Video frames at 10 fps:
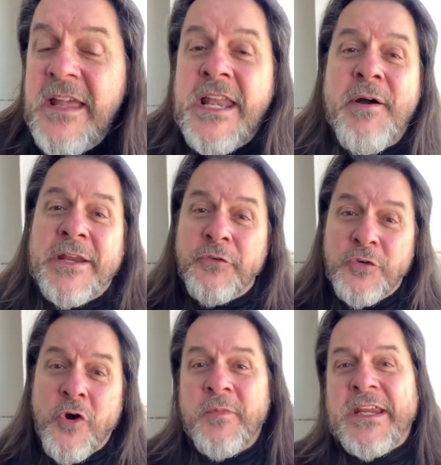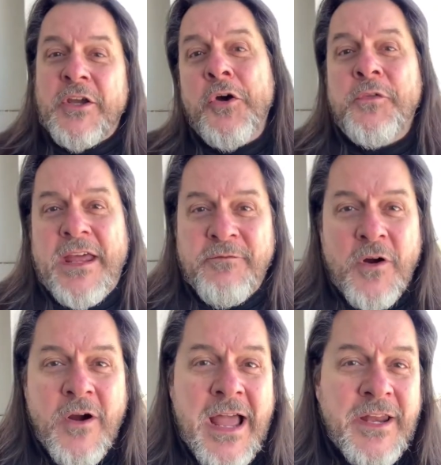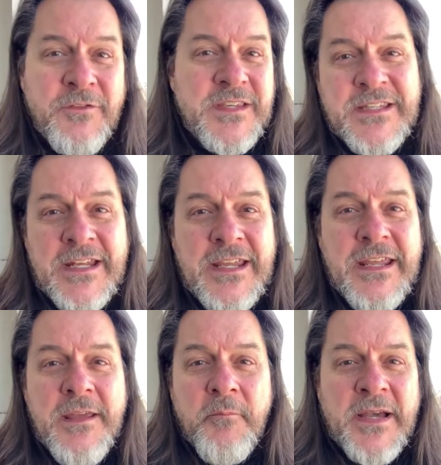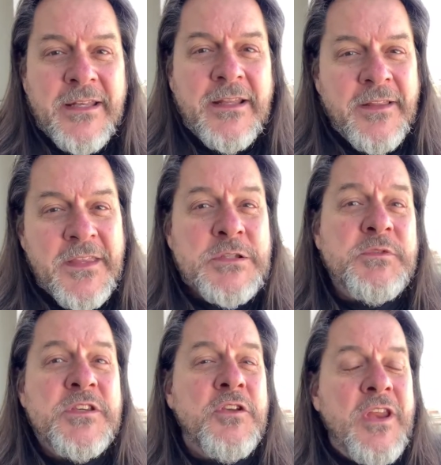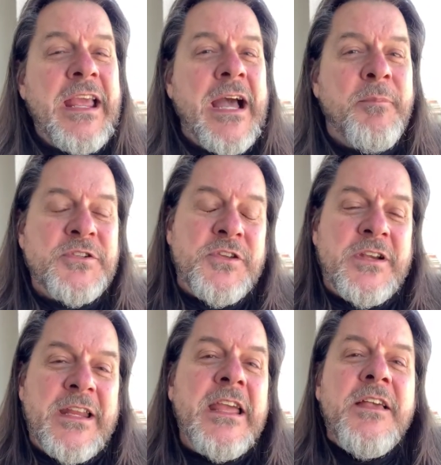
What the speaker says: Now, I don't normally go that far out of the city, but this was a unique opportunity.